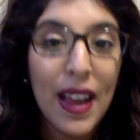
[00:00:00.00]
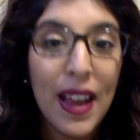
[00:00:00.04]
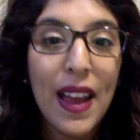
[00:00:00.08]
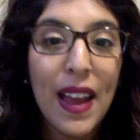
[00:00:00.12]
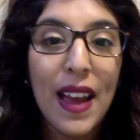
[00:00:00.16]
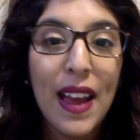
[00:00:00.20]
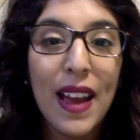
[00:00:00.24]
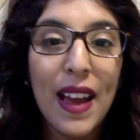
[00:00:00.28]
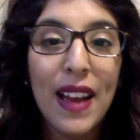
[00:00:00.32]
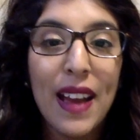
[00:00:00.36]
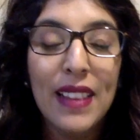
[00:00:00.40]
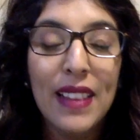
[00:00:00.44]

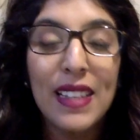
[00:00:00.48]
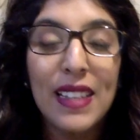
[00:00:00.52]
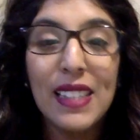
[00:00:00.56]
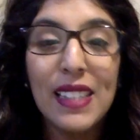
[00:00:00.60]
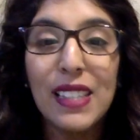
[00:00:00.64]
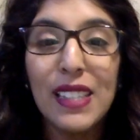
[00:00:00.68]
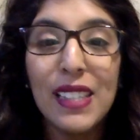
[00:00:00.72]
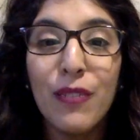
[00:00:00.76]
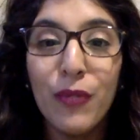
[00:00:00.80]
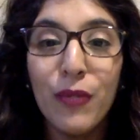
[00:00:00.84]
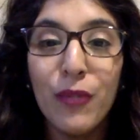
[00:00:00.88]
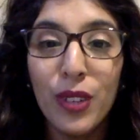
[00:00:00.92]
And
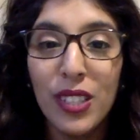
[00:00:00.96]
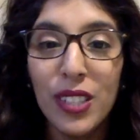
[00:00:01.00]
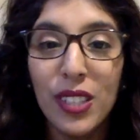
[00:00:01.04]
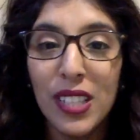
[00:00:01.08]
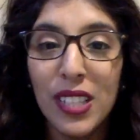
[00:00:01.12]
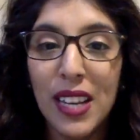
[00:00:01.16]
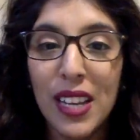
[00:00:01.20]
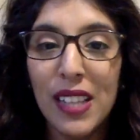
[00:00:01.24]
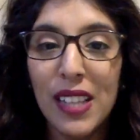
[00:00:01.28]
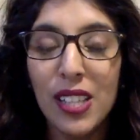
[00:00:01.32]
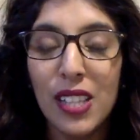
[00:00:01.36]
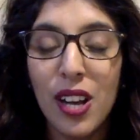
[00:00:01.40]
that's it for
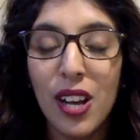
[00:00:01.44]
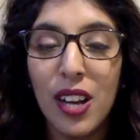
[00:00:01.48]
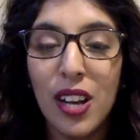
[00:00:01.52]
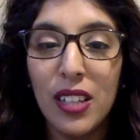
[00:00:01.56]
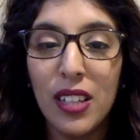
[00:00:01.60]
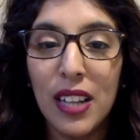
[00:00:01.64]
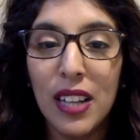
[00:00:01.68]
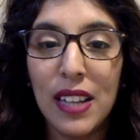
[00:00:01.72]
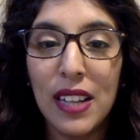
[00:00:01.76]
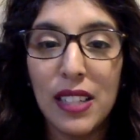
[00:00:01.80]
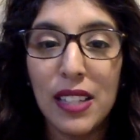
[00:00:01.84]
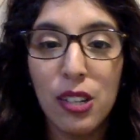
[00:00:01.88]
today's haul,
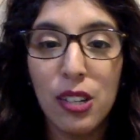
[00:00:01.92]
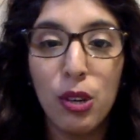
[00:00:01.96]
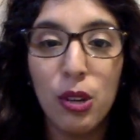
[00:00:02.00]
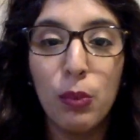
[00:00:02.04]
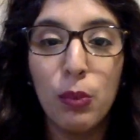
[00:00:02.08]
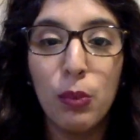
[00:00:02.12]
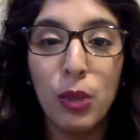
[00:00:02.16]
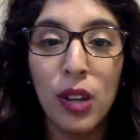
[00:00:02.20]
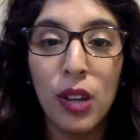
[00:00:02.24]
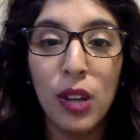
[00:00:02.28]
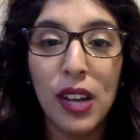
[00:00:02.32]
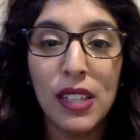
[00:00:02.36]
guys. I
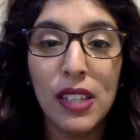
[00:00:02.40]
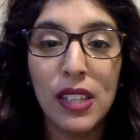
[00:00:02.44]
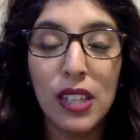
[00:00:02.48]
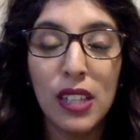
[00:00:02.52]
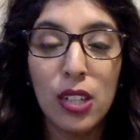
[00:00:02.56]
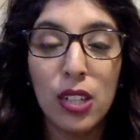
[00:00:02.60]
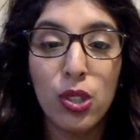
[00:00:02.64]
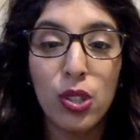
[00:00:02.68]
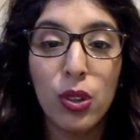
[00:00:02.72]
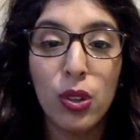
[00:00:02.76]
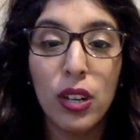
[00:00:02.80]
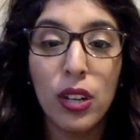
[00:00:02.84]
hope you guys
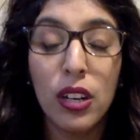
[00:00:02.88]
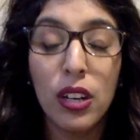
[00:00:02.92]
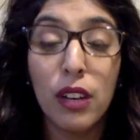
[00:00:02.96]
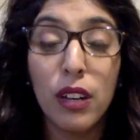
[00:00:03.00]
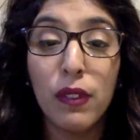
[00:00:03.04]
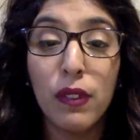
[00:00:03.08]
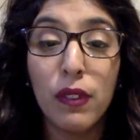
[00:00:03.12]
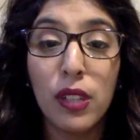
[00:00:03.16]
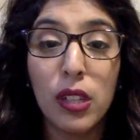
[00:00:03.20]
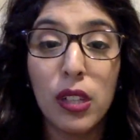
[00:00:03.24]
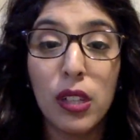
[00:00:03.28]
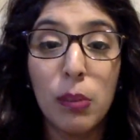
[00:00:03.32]
enjoyed it.
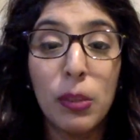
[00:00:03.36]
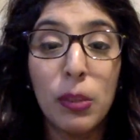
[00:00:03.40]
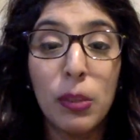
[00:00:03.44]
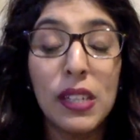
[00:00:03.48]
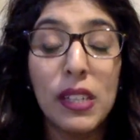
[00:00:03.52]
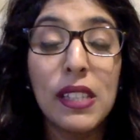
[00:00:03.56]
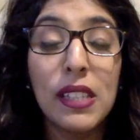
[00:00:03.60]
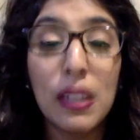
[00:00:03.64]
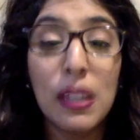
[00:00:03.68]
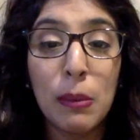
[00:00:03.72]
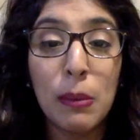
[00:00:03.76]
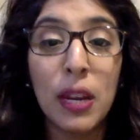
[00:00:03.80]
If you did,
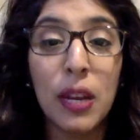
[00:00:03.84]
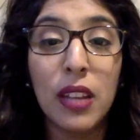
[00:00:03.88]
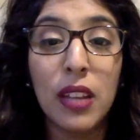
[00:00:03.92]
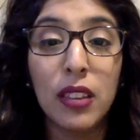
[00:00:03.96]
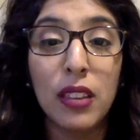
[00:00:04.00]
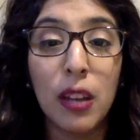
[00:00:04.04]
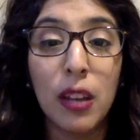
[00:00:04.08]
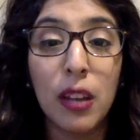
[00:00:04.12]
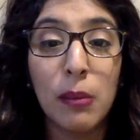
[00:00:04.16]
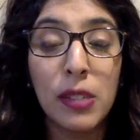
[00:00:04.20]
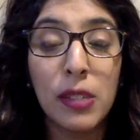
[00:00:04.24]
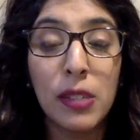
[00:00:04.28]
please give me a
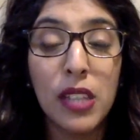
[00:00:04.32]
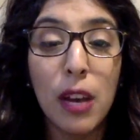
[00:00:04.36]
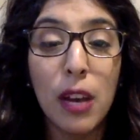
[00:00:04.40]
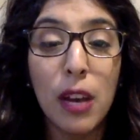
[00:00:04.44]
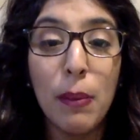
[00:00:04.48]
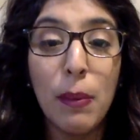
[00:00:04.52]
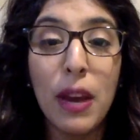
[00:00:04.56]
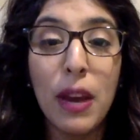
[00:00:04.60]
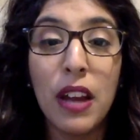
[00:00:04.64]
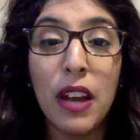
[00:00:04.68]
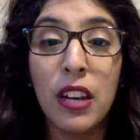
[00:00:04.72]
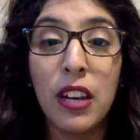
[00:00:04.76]
thumbs
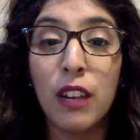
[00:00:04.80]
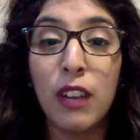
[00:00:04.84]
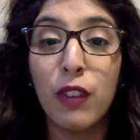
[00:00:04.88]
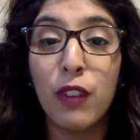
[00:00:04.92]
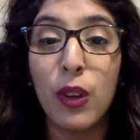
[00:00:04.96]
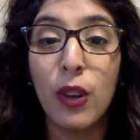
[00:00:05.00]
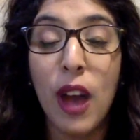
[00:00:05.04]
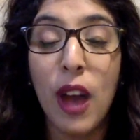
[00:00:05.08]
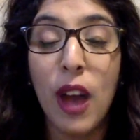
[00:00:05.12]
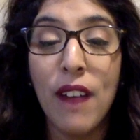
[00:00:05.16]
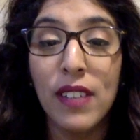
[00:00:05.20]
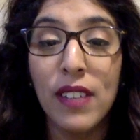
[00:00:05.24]
up. And if
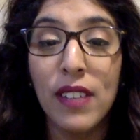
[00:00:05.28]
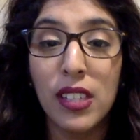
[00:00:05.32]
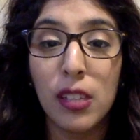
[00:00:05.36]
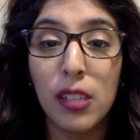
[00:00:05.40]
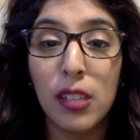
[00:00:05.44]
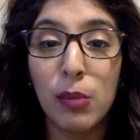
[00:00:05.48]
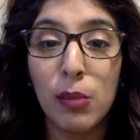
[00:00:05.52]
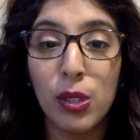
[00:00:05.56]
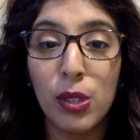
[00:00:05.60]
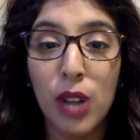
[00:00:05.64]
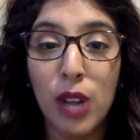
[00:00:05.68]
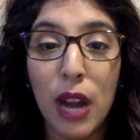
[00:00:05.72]
you haven't
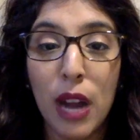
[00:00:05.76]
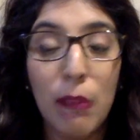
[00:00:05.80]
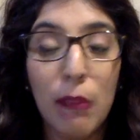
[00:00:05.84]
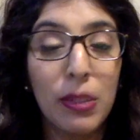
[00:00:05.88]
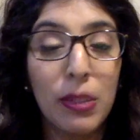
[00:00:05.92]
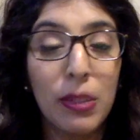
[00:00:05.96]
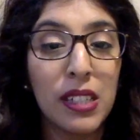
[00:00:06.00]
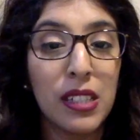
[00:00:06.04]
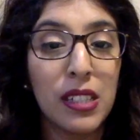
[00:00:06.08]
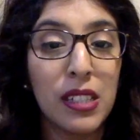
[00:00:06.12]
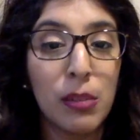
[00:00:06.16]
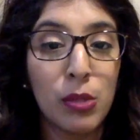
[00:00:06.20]
subscribed,
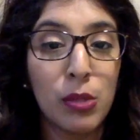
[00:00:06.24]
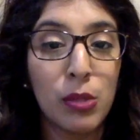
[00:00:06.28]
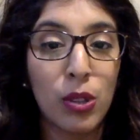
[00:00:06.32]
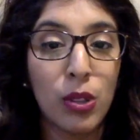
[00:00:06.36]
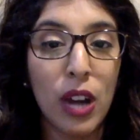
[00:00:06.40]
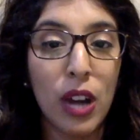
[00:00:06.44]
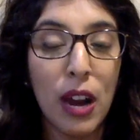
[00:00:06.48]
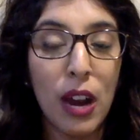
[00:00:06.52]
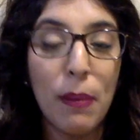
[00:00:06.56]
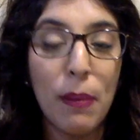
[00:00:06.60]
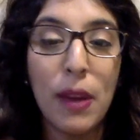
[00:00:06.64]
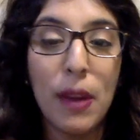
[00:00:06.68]
please
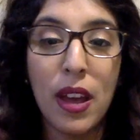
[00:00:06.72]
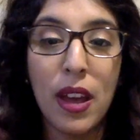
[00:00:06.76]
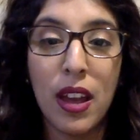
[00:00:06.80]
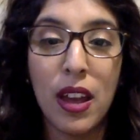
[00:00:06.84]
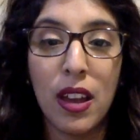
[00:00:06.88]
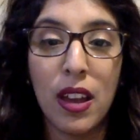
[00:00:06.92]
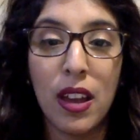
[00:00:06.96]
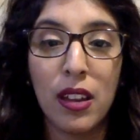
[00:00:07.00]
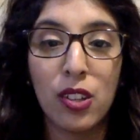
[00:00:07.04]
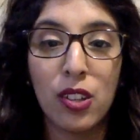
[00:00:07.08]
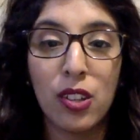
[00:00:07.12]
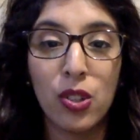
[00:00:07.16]
subscribe
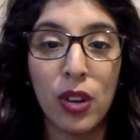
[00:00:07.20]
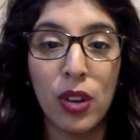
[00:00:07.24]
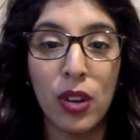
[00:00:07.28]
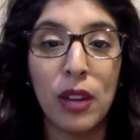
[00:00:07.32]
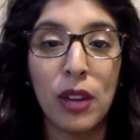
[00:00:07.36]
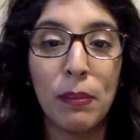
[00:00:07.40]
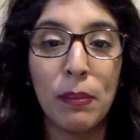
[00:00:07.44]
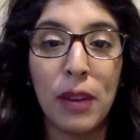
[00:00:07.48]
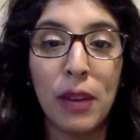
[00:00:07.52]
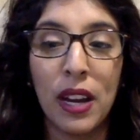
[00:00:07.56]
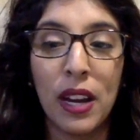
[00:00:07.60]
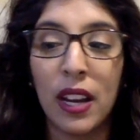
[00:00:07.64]
and
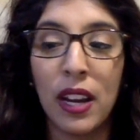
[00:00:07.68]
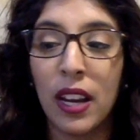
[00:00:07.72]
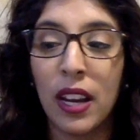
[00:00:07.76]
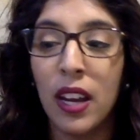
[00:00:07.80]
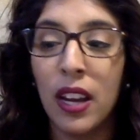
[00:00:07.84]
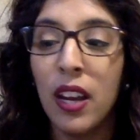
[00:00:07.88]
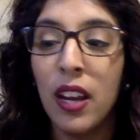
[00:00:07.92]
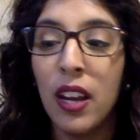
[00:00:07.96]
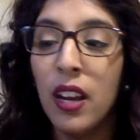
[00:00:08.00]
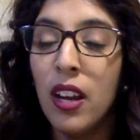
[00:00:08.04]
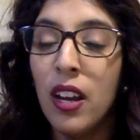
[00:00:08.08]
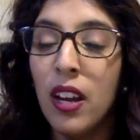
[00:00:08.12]
join my
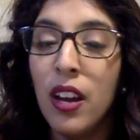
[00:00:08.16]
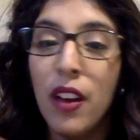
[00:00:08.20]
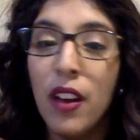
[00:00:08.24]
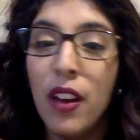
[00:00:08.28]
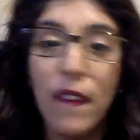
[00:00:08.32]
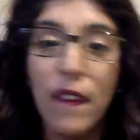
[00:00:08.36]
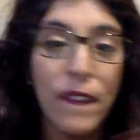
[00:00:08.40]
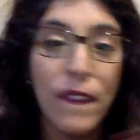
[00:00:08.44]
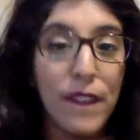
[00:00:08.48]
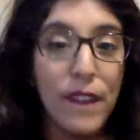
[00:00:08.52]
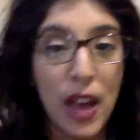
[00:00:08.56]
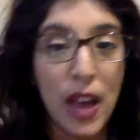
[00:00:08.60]

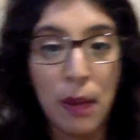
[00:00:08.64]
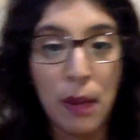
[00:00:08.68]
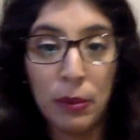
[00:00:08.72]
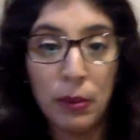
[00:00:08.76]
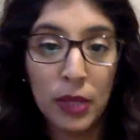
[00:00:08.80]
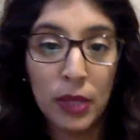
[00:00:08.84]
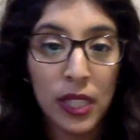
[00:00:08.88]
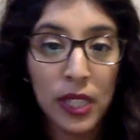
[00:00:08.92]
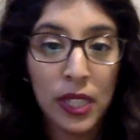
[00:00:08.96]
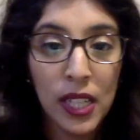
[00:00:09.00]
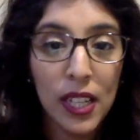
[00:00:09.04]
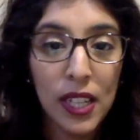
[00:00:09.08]

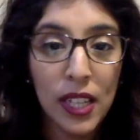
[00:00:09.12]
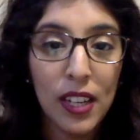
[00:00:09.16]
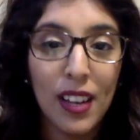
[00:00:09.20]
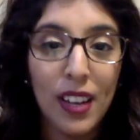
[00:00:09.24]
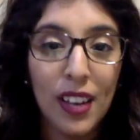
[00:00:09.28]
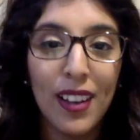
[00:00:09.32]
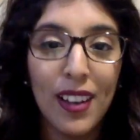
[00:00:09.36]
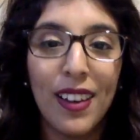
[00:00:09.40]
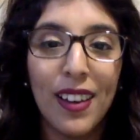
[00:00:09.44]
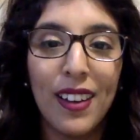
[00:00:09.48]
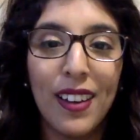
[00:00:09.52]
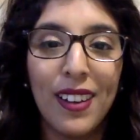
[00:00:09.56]
family.
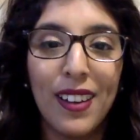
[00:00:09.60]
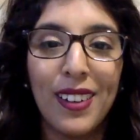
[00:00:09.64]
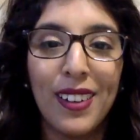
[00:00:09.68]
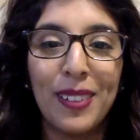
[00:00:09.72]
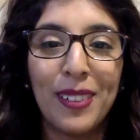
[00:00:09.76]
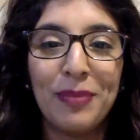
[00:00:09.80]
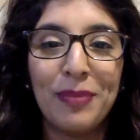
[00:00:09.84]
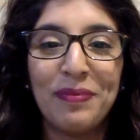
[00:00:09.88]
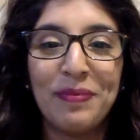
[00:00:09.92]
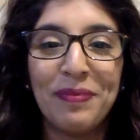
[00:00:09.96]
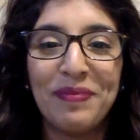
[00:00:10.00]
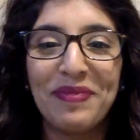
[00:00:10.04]

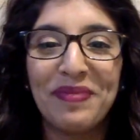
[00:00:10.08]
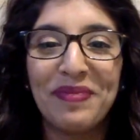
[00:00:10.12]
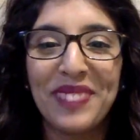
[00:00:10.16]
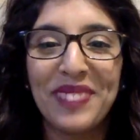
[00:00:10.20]
Um,